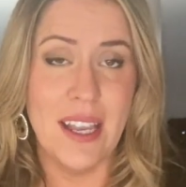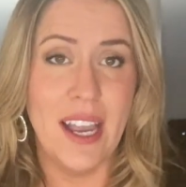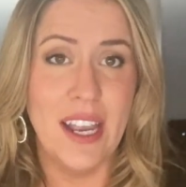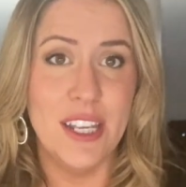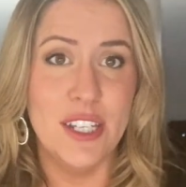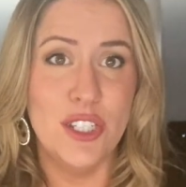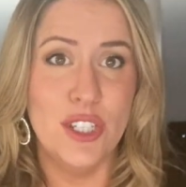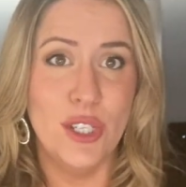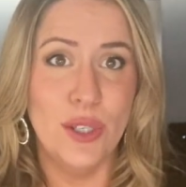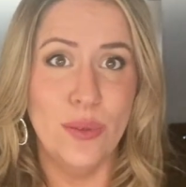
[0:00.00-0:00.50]

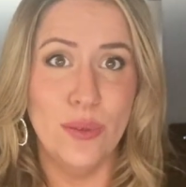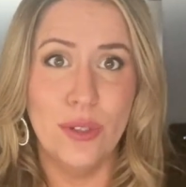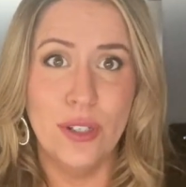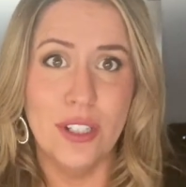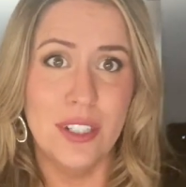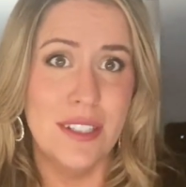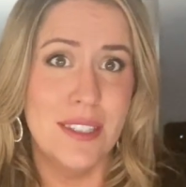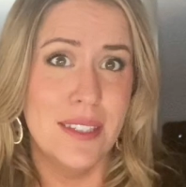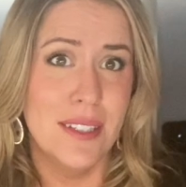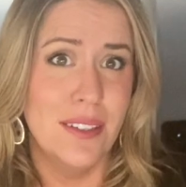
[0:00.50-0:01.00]
I do
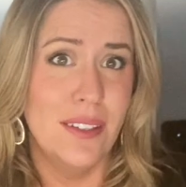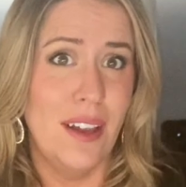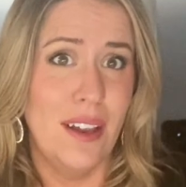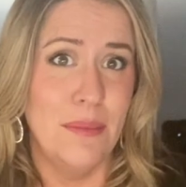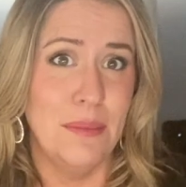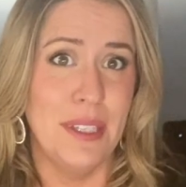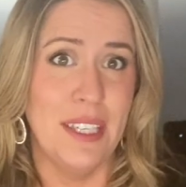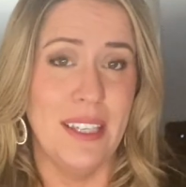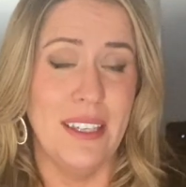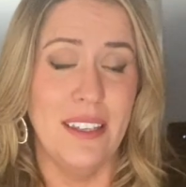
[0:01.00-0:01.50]
good
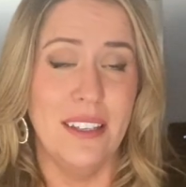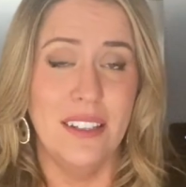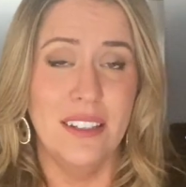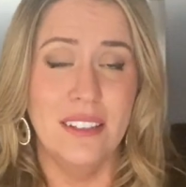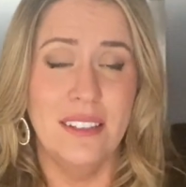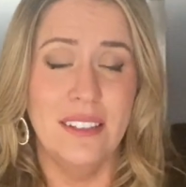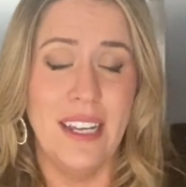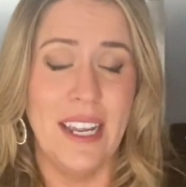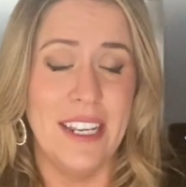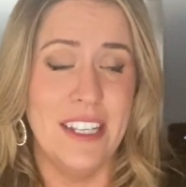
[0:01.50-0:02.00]
salami,
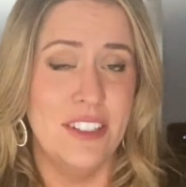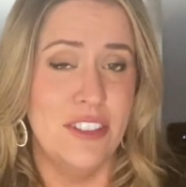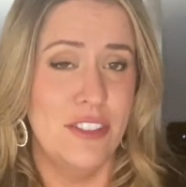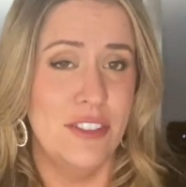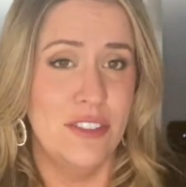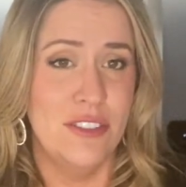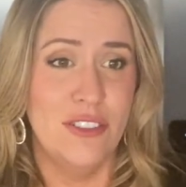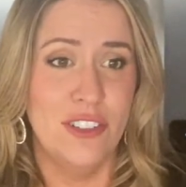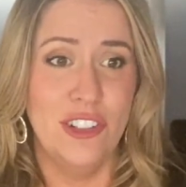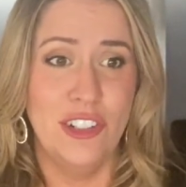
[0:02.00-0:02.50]

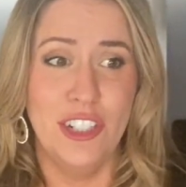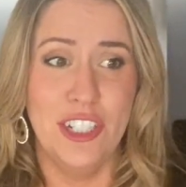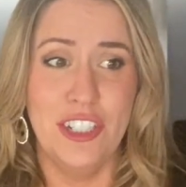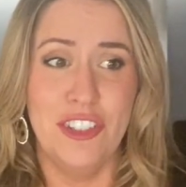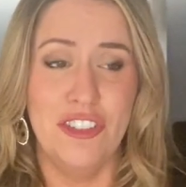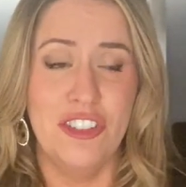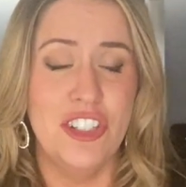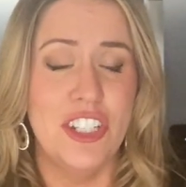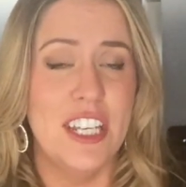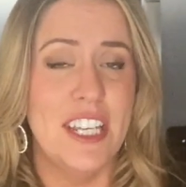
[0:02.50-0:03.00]
nice, good
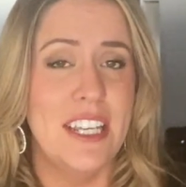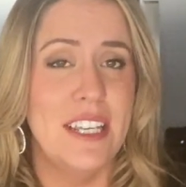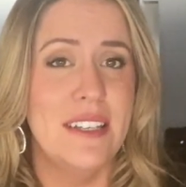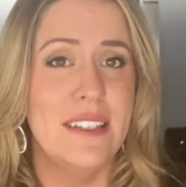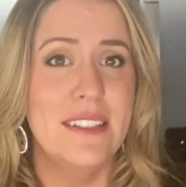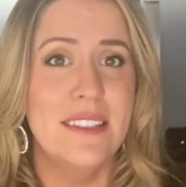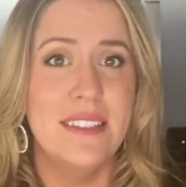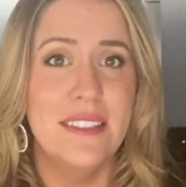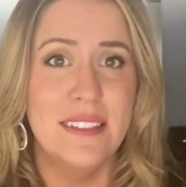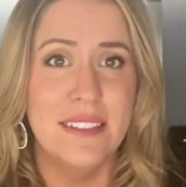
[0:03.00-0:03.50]

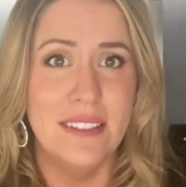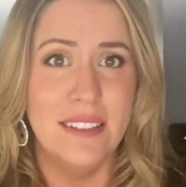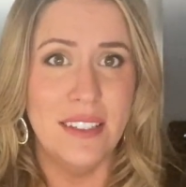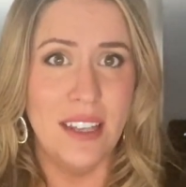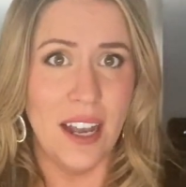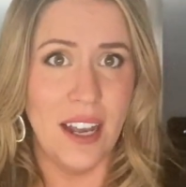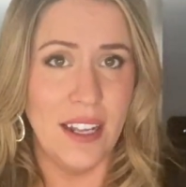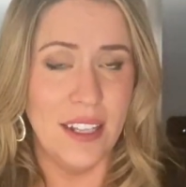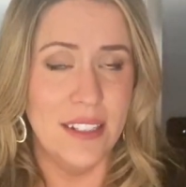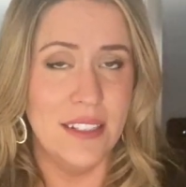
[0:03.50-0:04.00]
cheese,
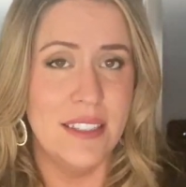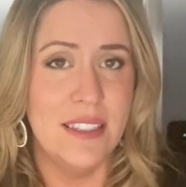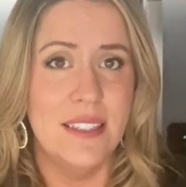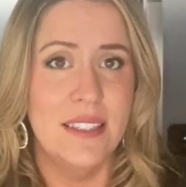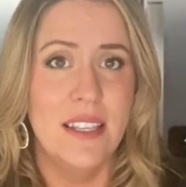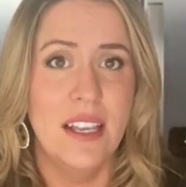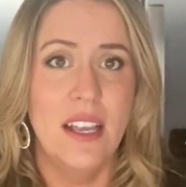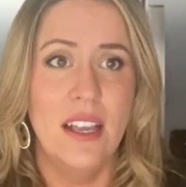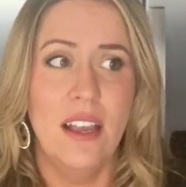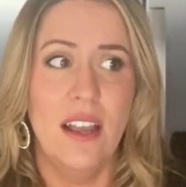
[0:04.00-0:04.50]
nuts,
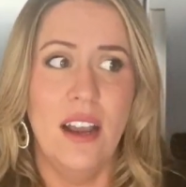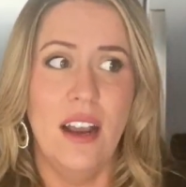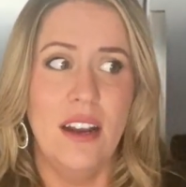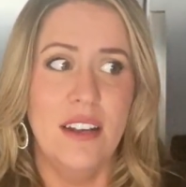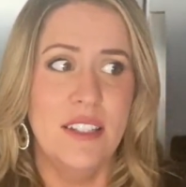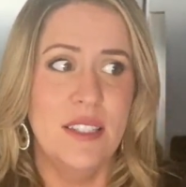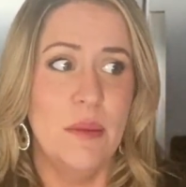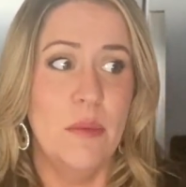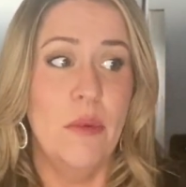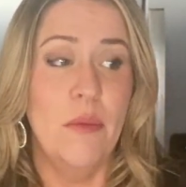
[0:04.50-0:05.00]

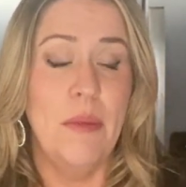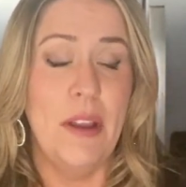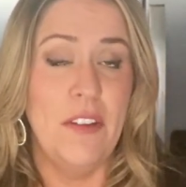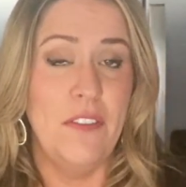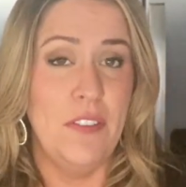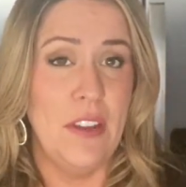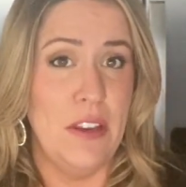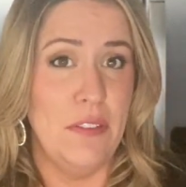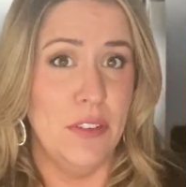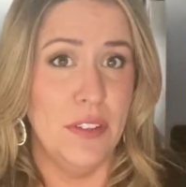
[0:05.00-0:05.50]
some of my
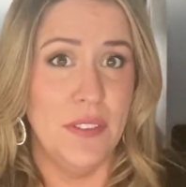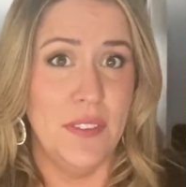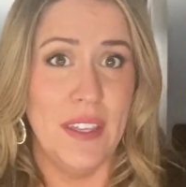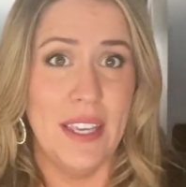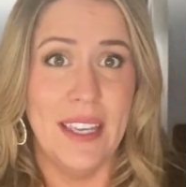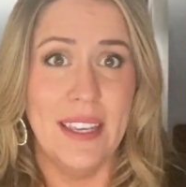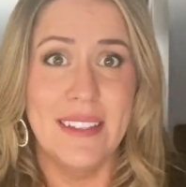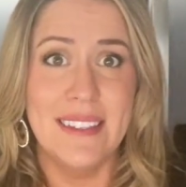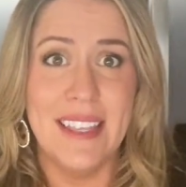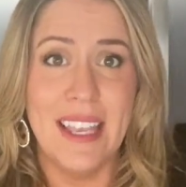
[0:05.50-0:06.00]
favorite
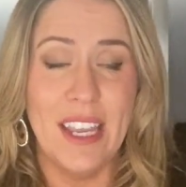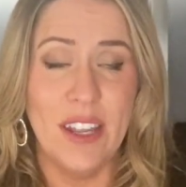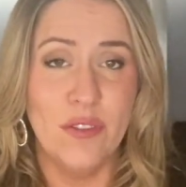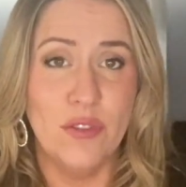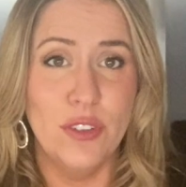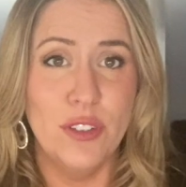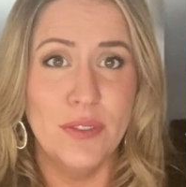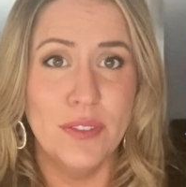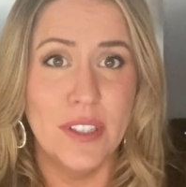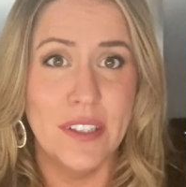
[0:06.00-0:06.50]
things, a
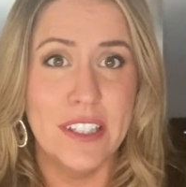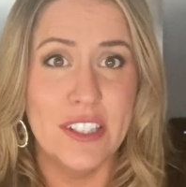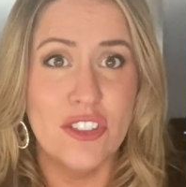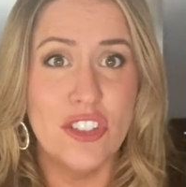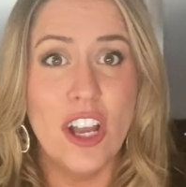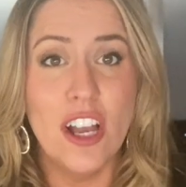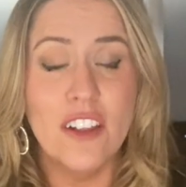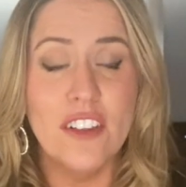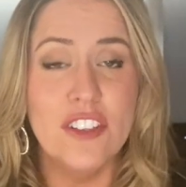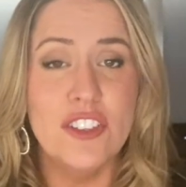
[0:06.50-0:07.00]
handful of Lily's
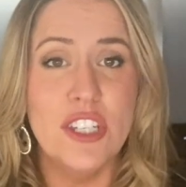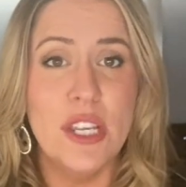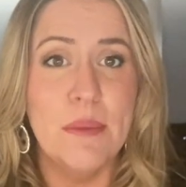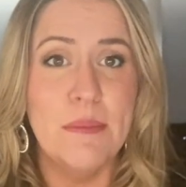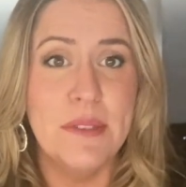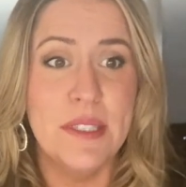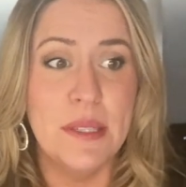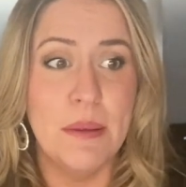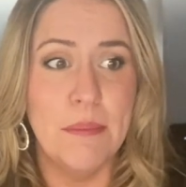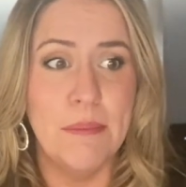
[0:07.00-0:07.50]
chocolate
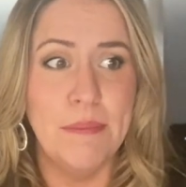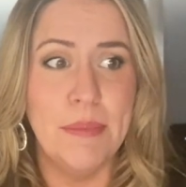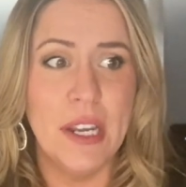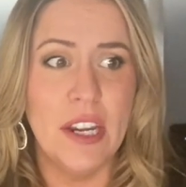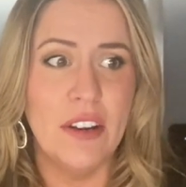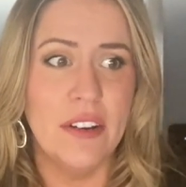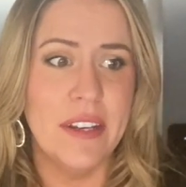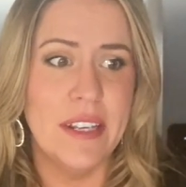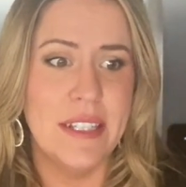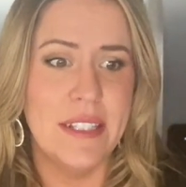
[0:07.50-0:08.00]
chips, some
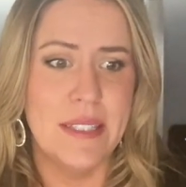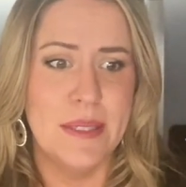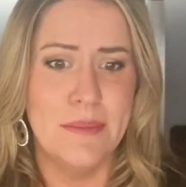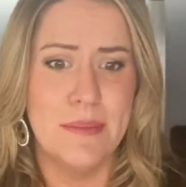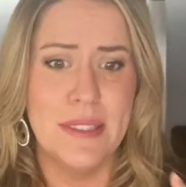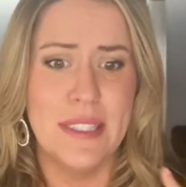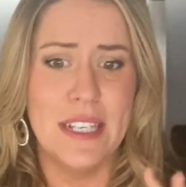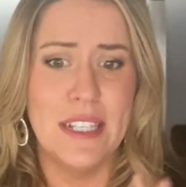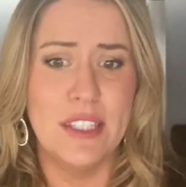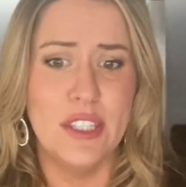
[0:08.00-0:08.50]
berries, some
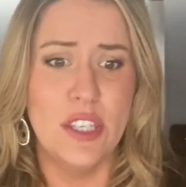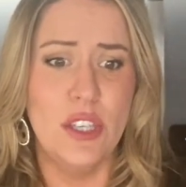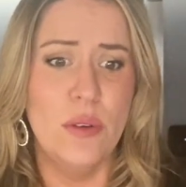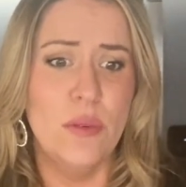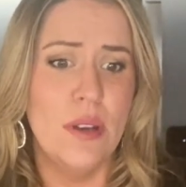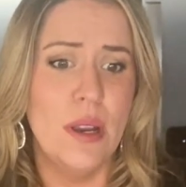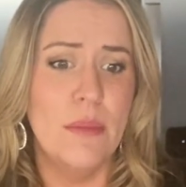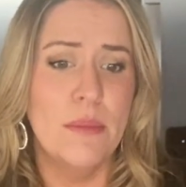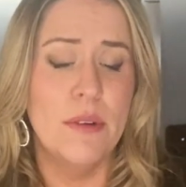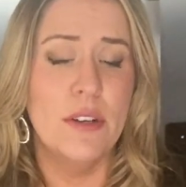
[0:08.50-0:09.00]
sliced
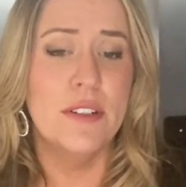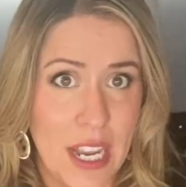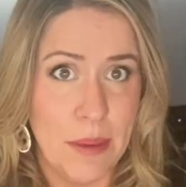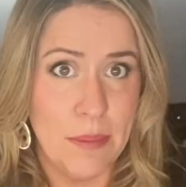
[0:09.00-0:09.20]
cucumbers.